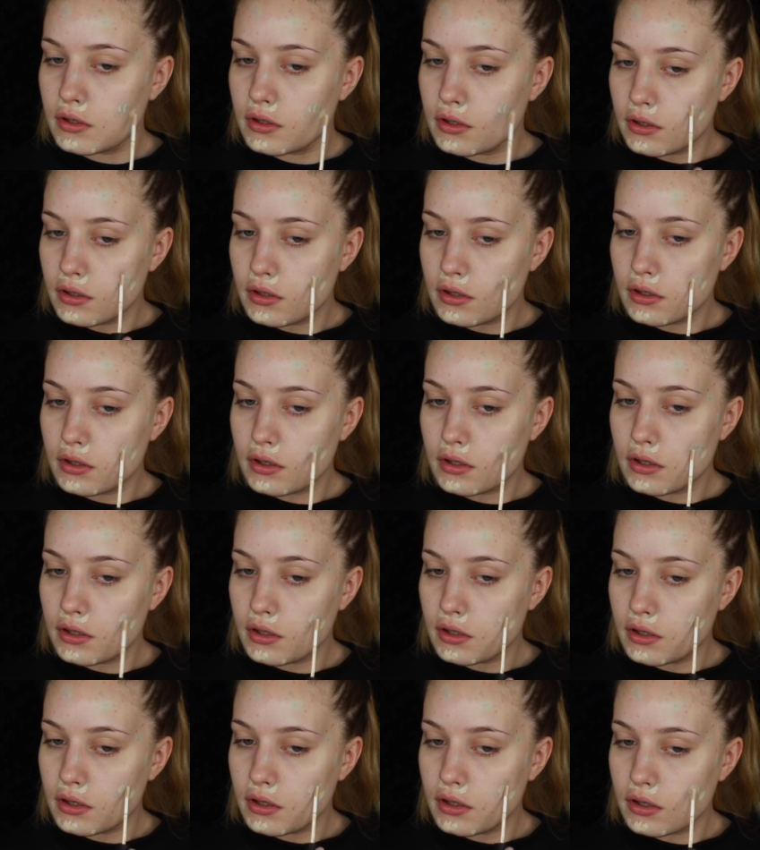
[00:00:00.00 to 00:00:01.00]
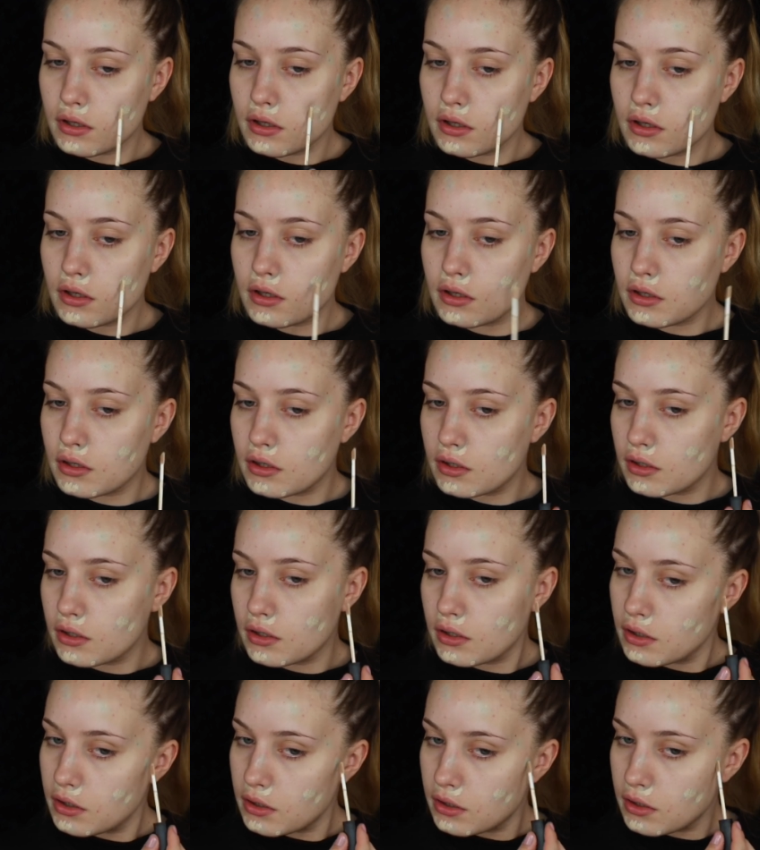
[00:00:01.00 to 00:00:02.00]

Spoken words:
No one is speaking in this clip.